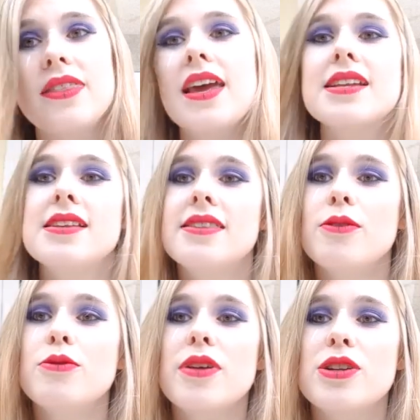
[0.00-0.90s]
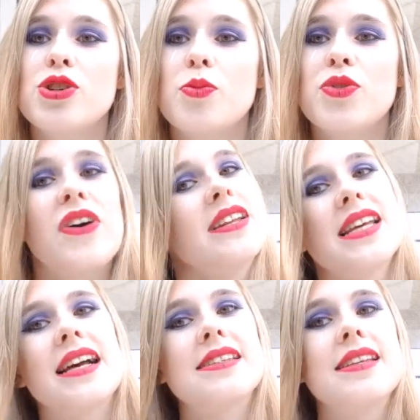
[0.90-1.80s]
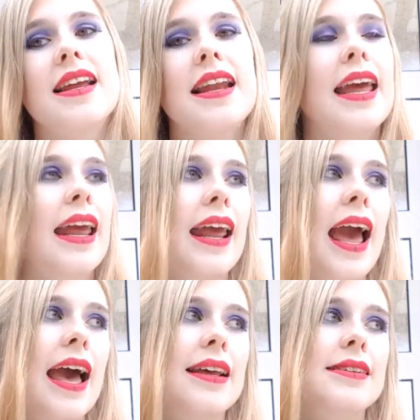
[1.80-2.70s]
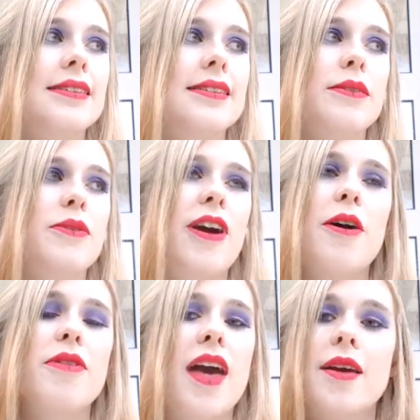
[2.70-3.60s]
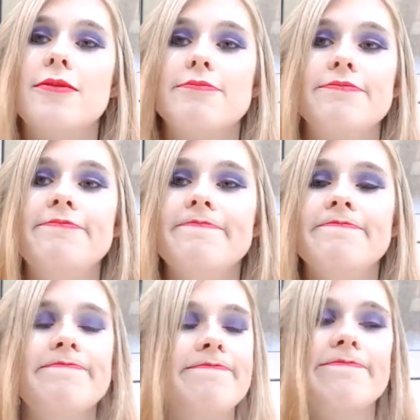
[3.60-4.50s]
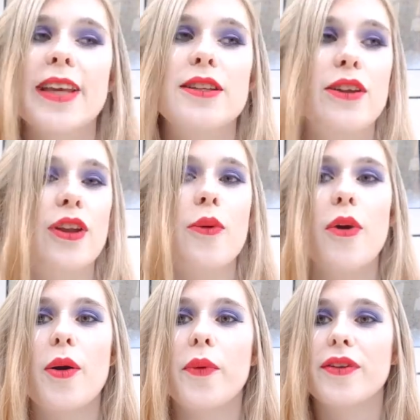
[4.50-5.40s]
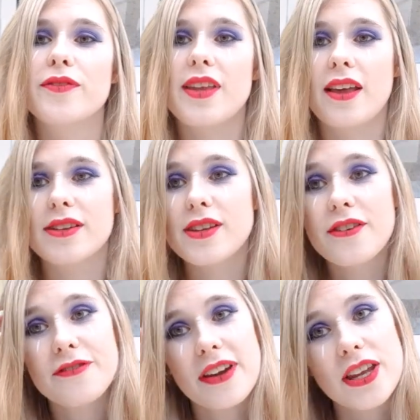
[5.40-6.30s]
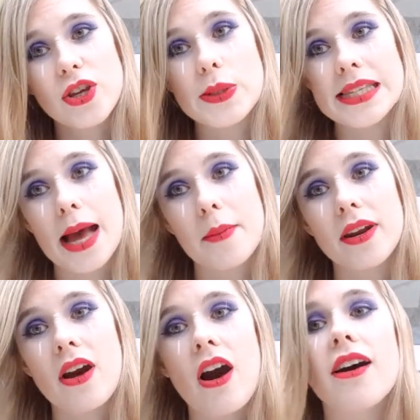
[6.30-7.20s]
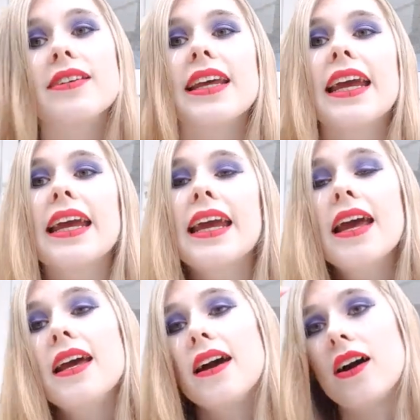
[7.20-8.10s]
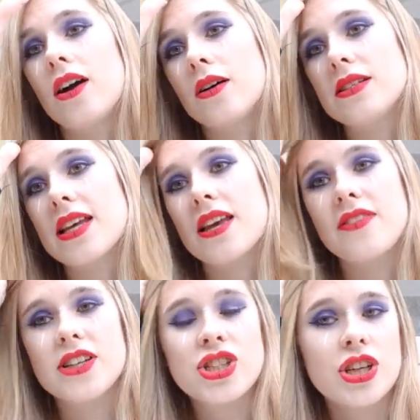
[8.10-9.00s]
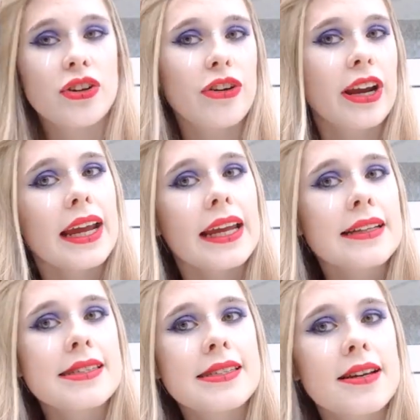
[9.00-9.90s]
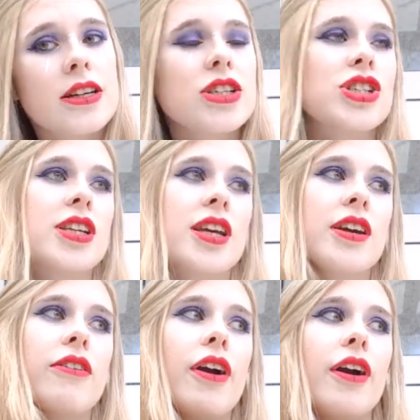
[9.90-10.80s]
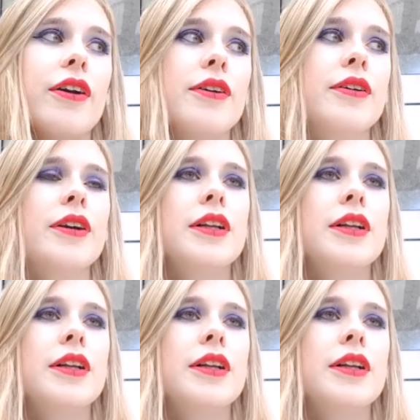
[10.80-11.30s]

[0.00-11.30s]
they did all their jobs fantastically, and without them, I don't know what I would have done. So thank you, Sam and Cardi, David Chinnery, Sai Janero,